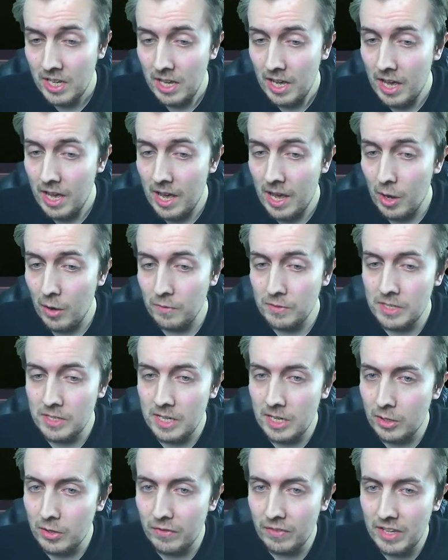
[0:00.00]
Uh, obviously, a
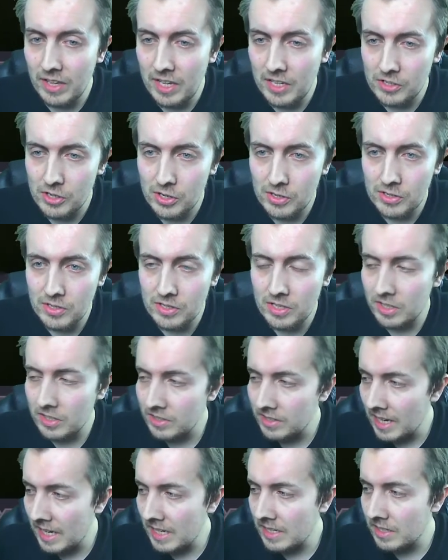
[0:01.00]
load of these just
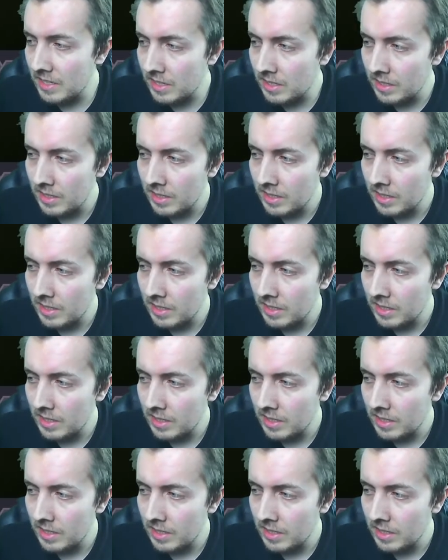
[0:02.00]
standard